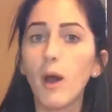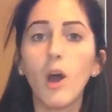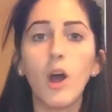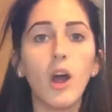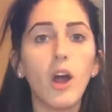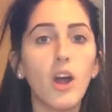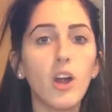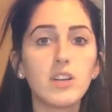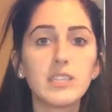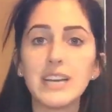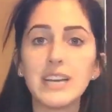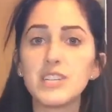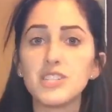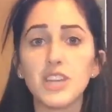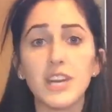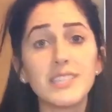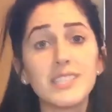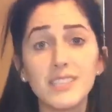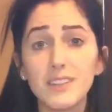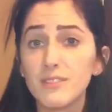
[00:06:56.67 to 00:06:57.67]
our
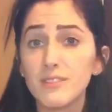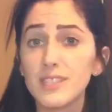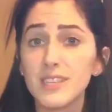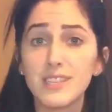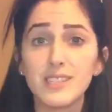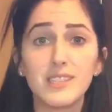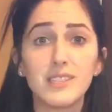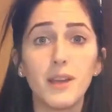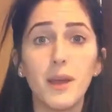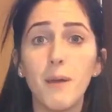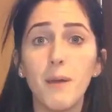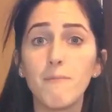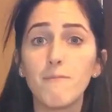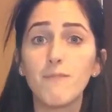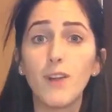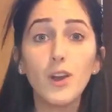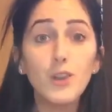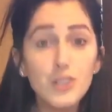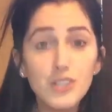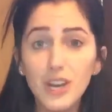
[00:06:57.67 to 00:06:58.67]
digestive system
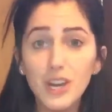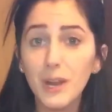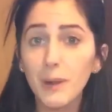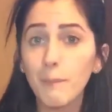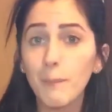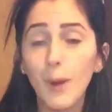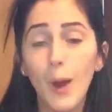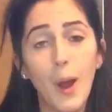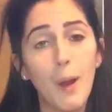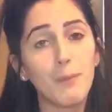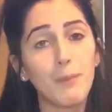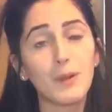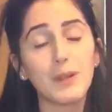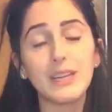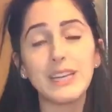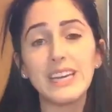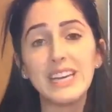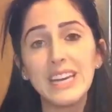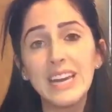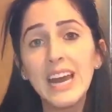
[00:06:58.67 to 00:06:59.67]
functioning
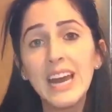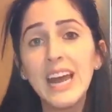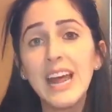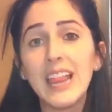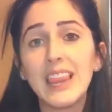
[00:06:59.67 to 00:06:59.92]
properly.